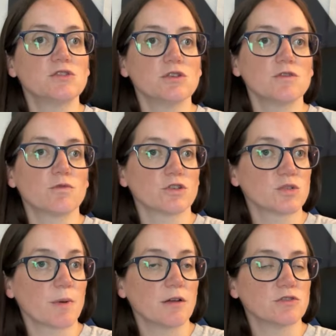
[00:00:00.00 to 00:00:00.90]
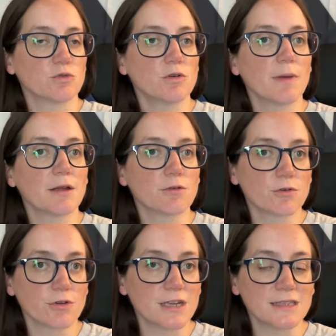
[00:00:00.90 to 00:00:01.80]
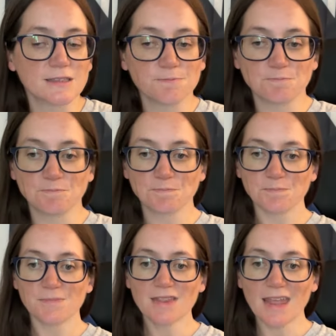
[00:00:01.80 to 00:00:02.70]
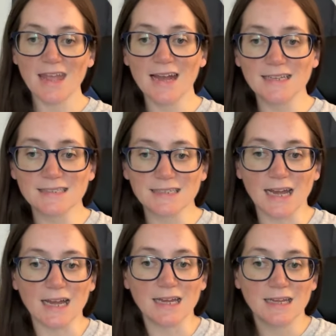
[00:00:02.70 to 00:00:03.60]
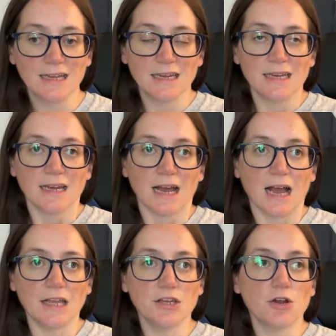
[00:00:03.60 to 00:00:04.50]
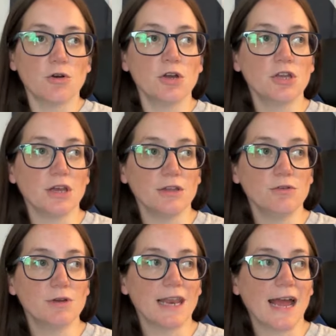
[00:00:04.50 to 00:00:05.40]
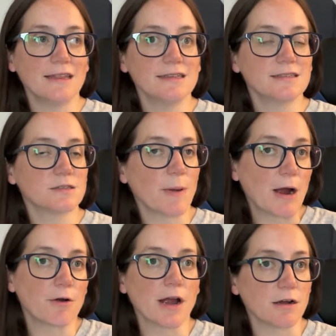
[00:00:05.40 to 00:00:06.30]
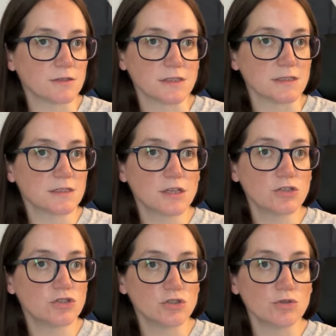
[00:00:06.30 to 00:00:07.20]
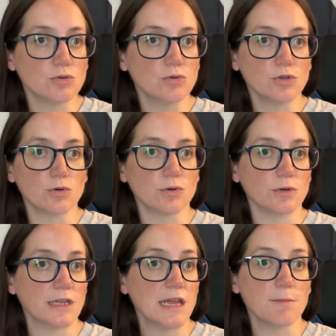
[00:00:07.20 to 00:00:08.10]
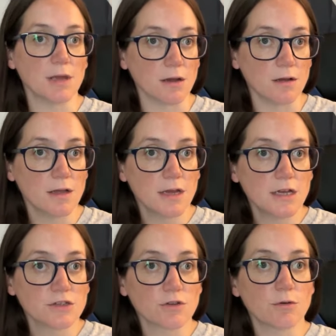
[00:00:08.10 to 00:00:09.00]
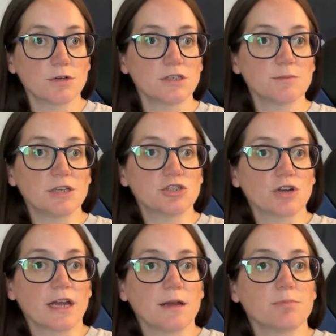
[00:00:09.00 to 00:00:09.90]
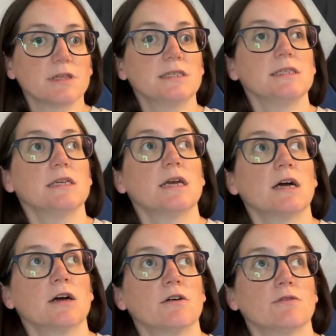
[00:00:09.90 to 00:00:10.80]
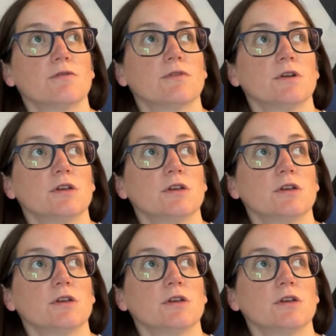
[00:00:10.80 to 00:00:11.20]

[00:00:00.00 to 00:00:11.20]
suited for sprouts or microgreens. And uh, you know, you can add these as powerhouses to your any meal. So I wanted to make sure I had plenty of